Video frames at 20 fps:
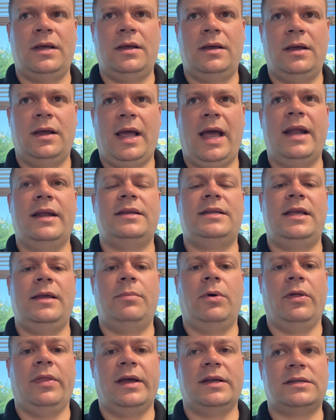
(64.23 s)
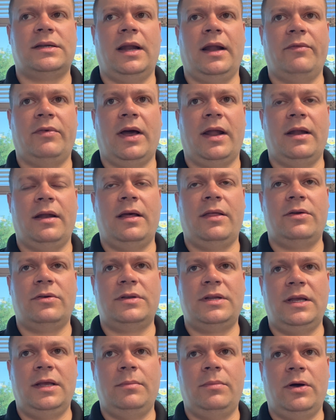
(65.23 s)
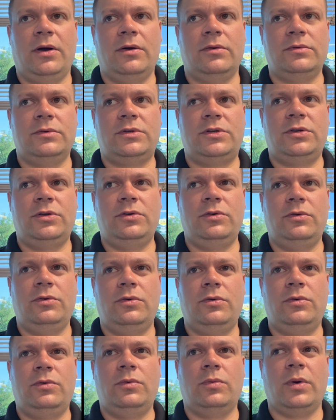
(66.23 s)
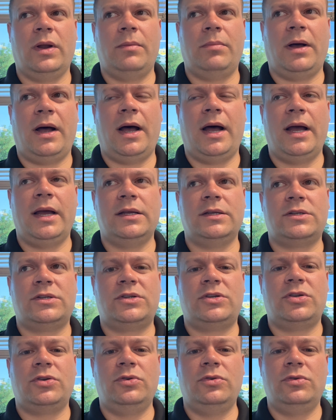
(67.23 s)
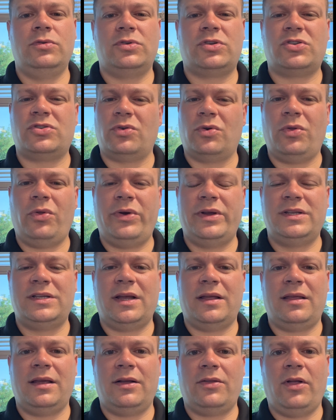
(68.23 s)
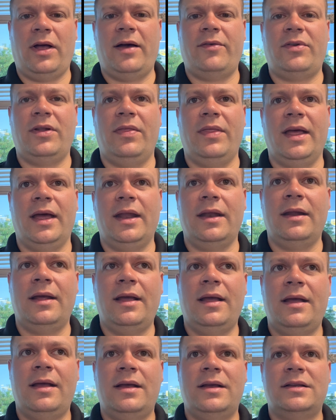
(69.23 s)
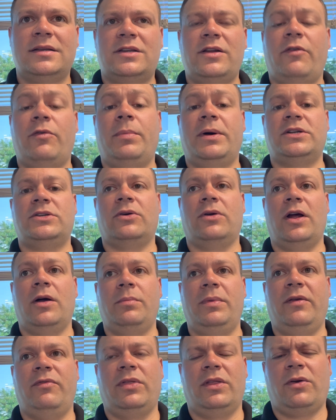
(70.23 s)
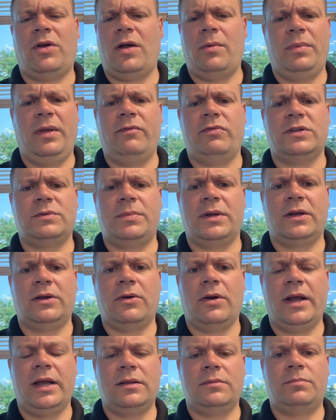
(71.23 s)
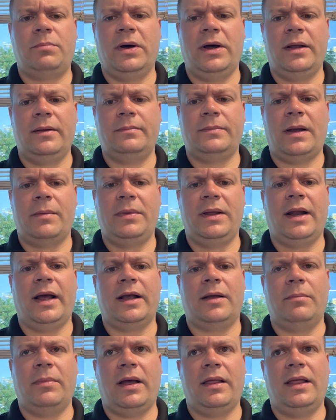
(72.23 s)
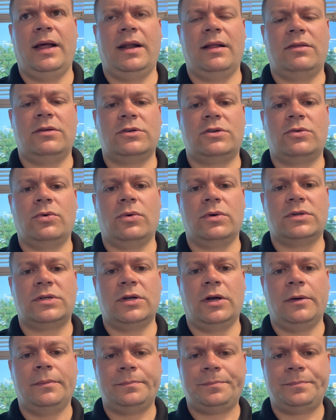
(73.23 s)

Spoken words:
had a T-bone last night. I've got another T-bone, 2 ribeyes, 2 sirloins, I think, left, and then still have a bunch of ground beef. And the ground beef has been great, but I mean, I can buy that at the store. So